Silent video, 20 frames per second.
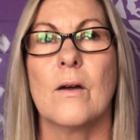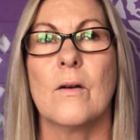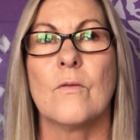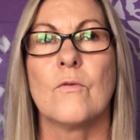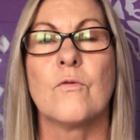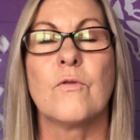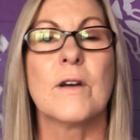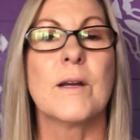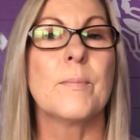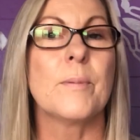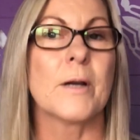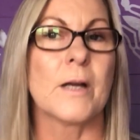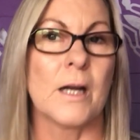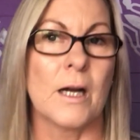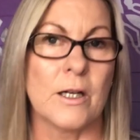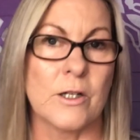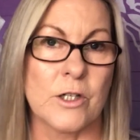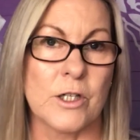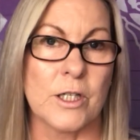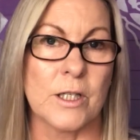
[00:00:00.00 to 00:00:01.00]

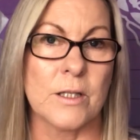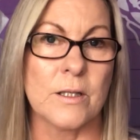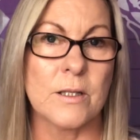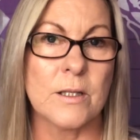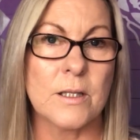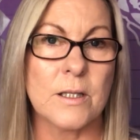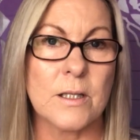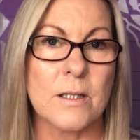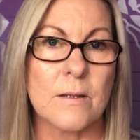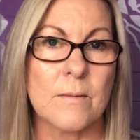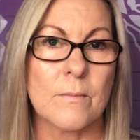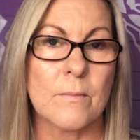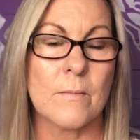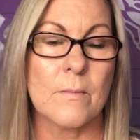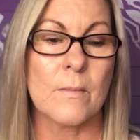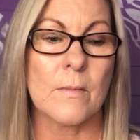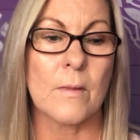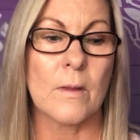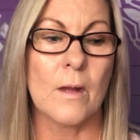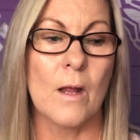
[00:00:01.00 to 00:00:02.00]
repercussions
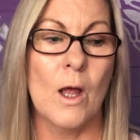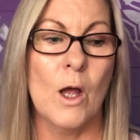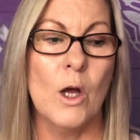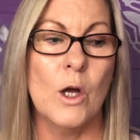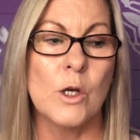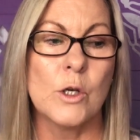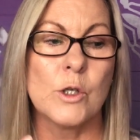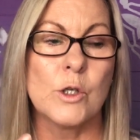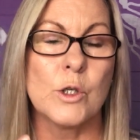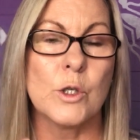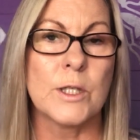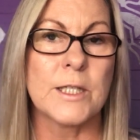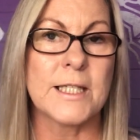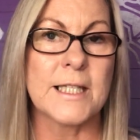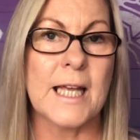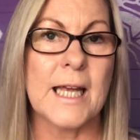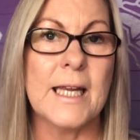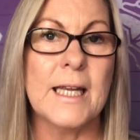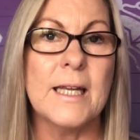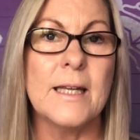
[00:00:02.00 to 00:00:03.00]
to
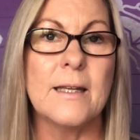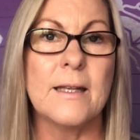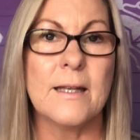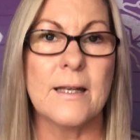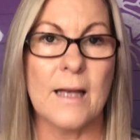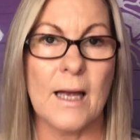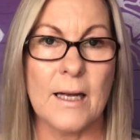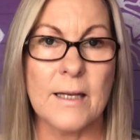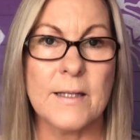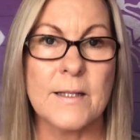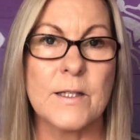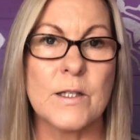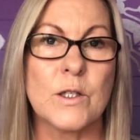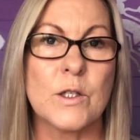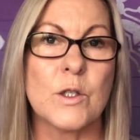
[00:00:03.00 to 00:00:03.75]
saying yes